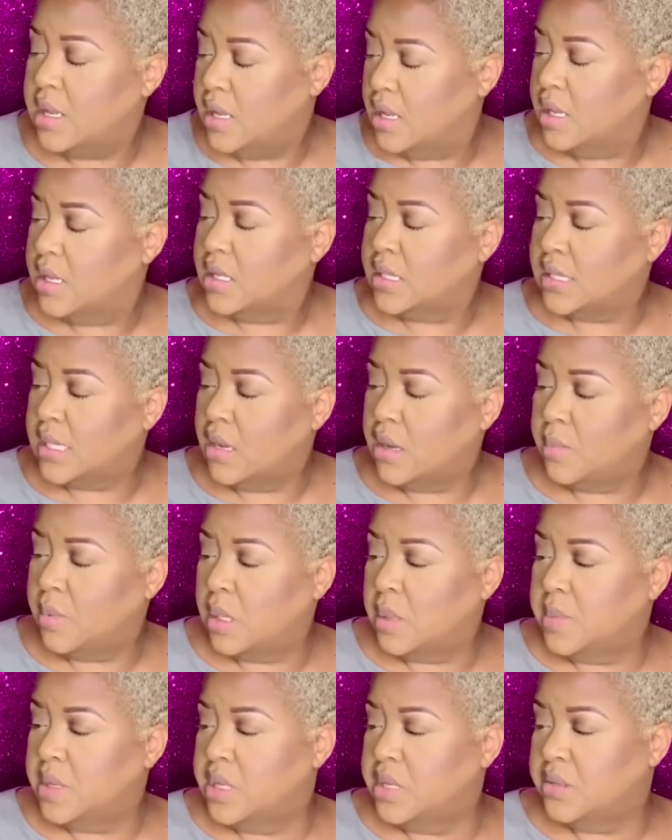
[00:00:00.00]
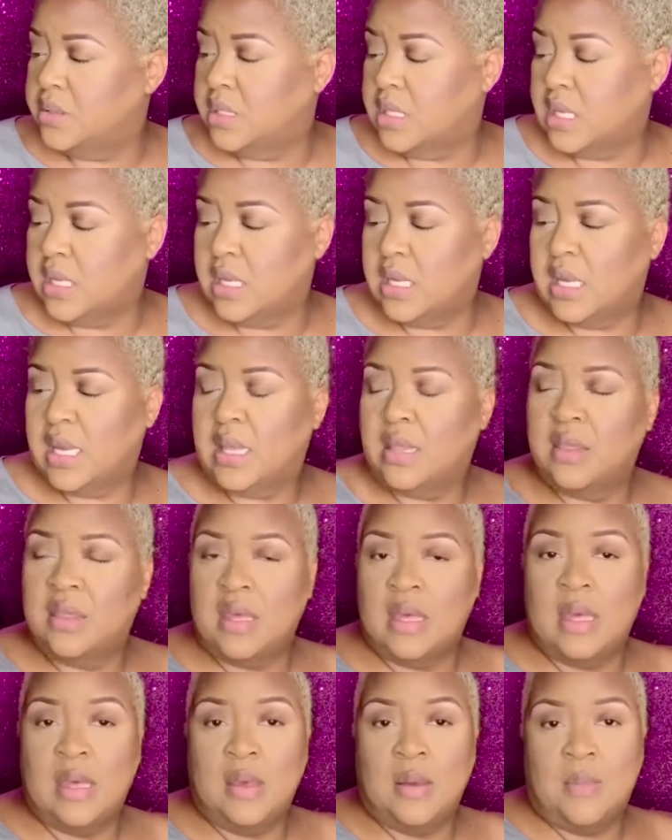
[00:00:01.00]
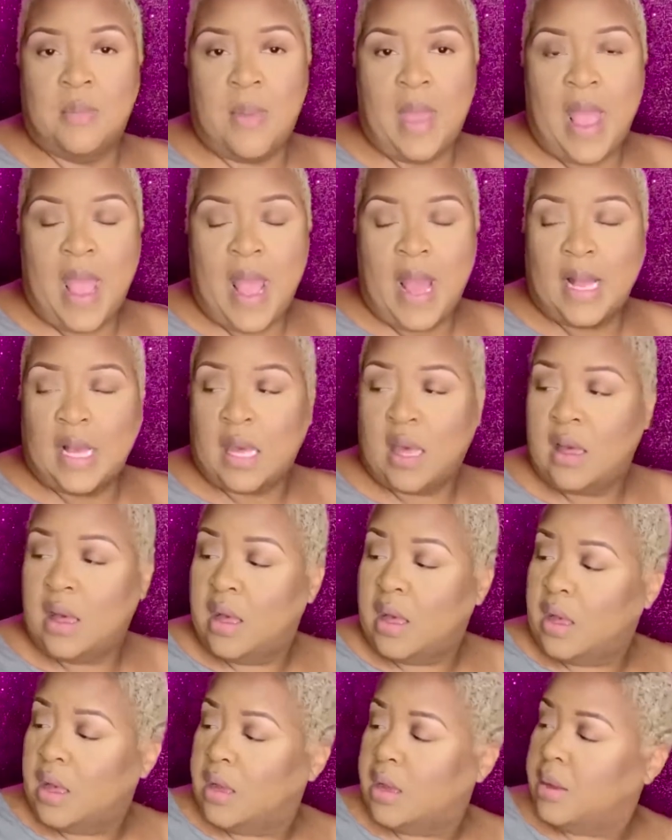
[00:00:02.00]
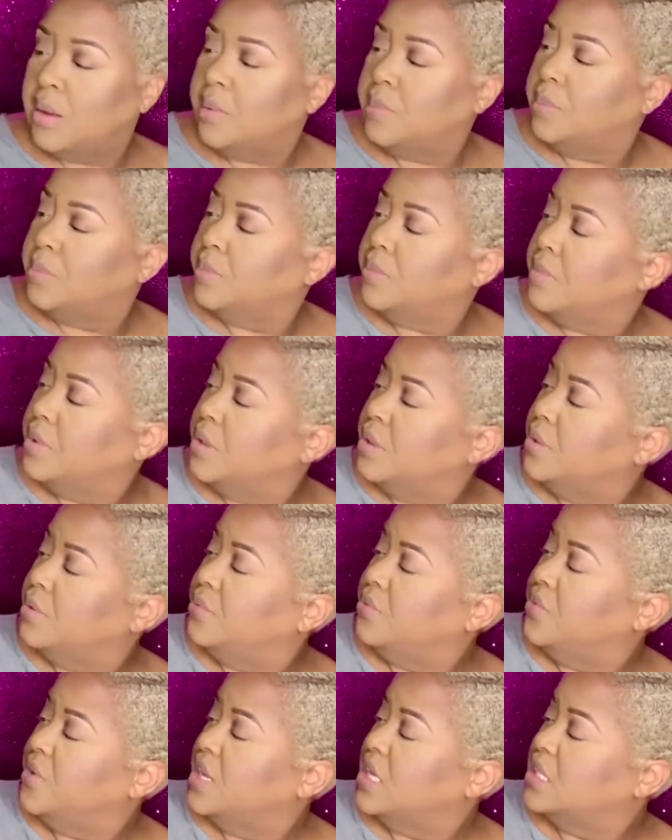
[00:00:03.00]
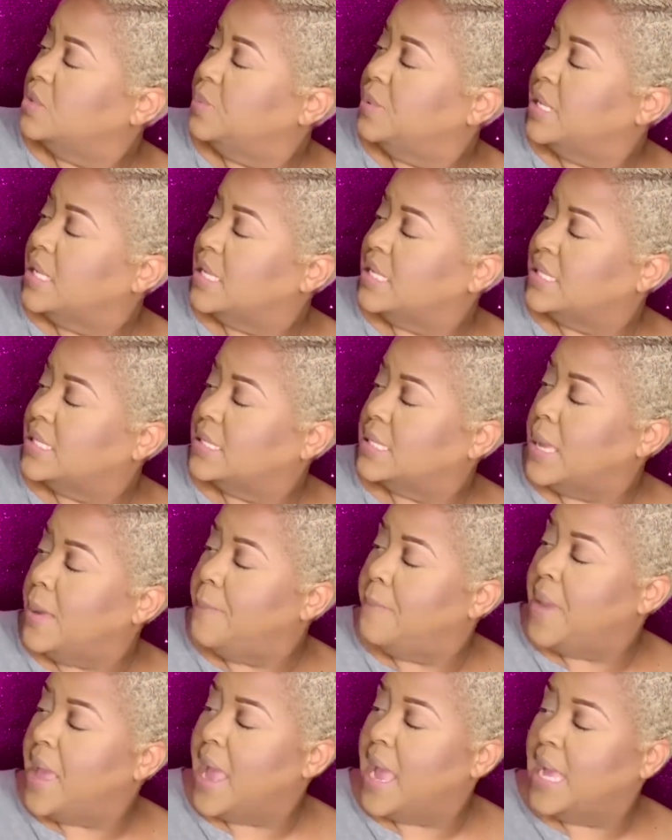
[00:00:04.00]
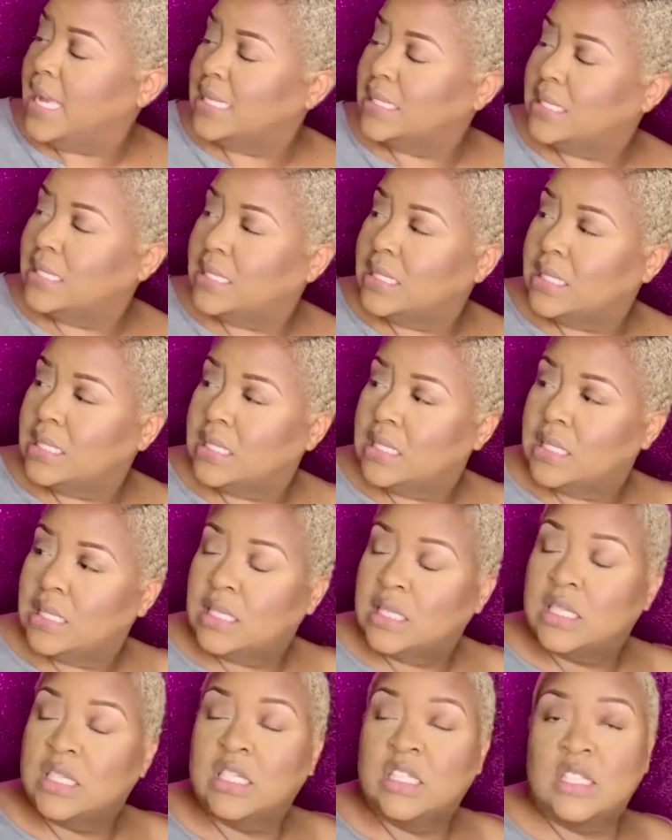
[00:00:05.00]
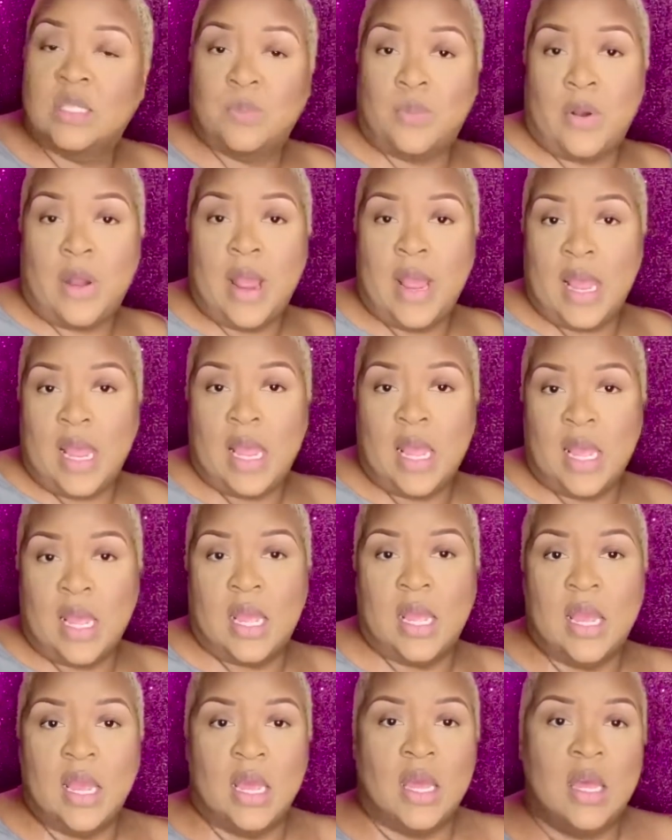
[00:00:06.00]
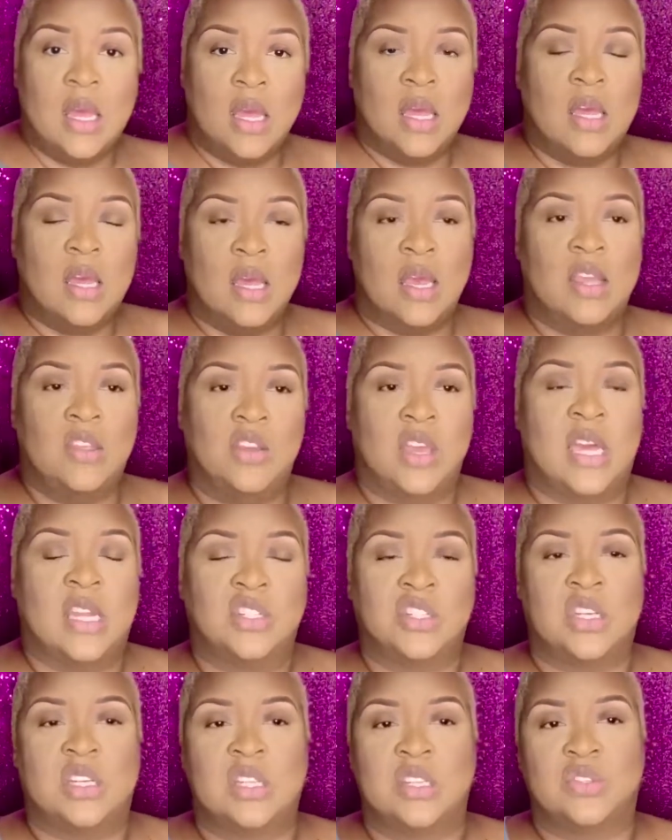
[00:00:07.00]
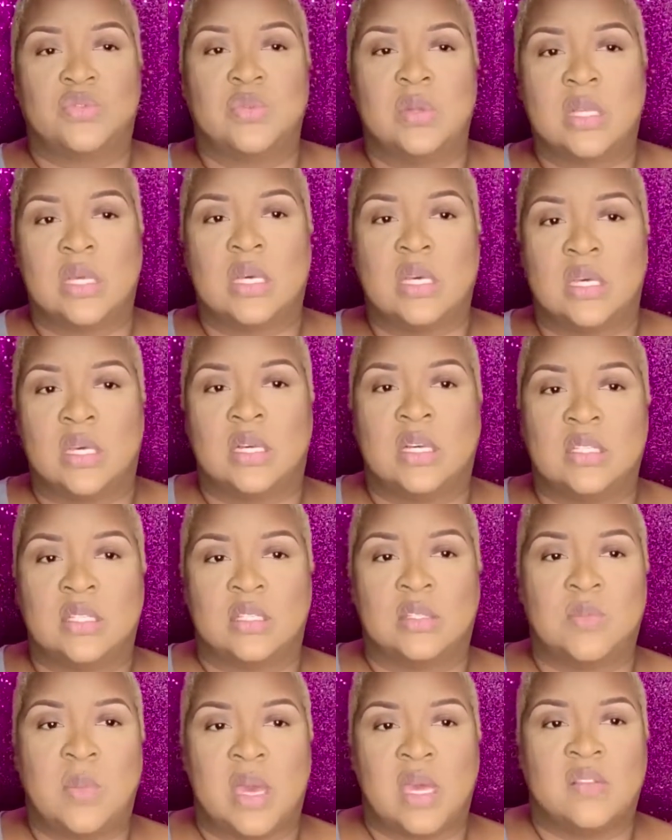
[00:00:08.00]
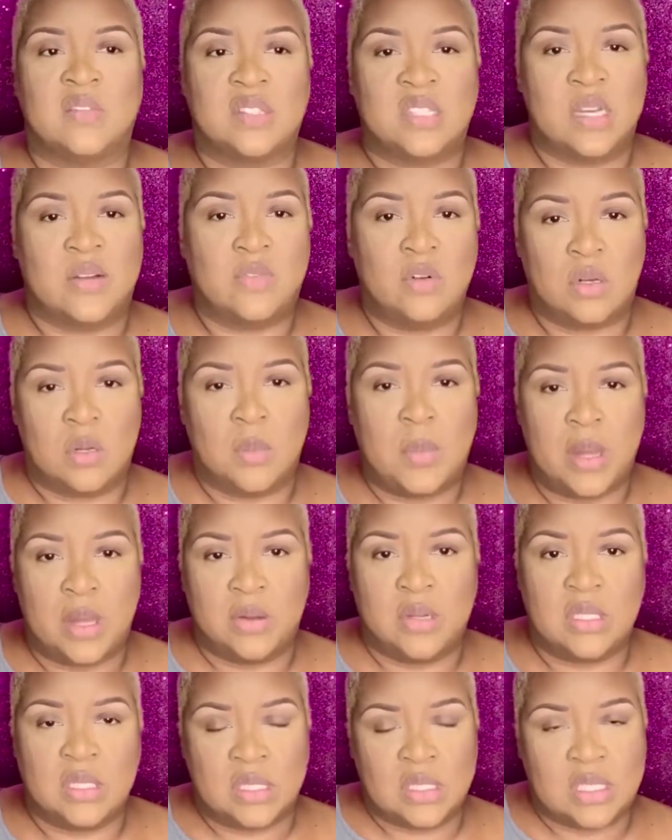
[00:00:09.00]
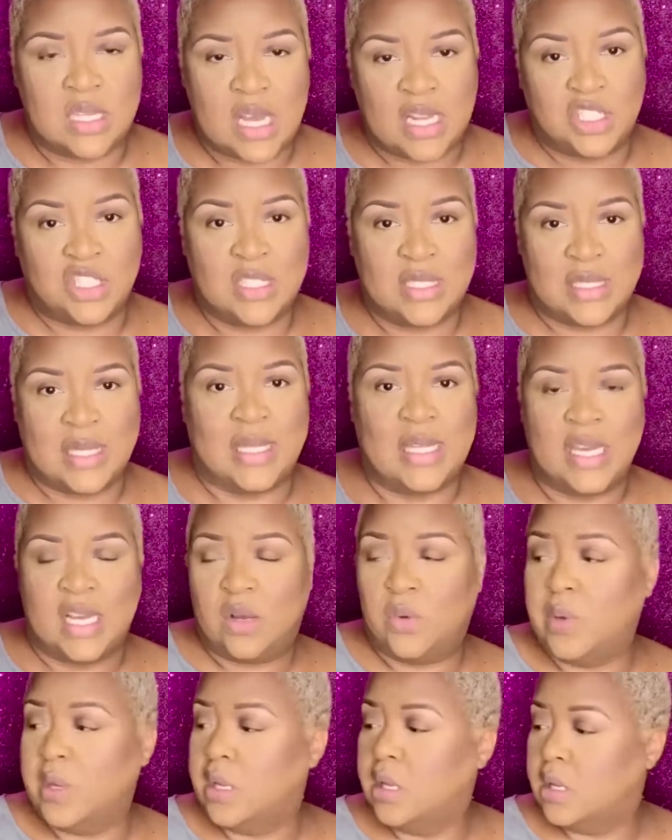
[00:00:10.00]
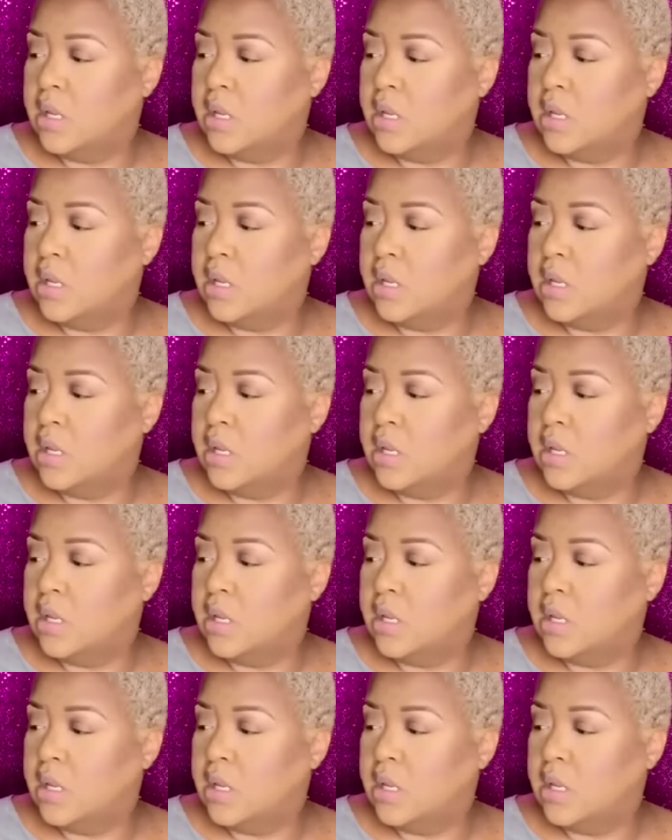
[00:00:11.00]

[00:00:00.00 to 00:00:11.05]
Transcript: So I'm going to be using the MAC Fix Plus Matte Spray. And you got to shake this really good because it's made of several components. It's not just a liquid.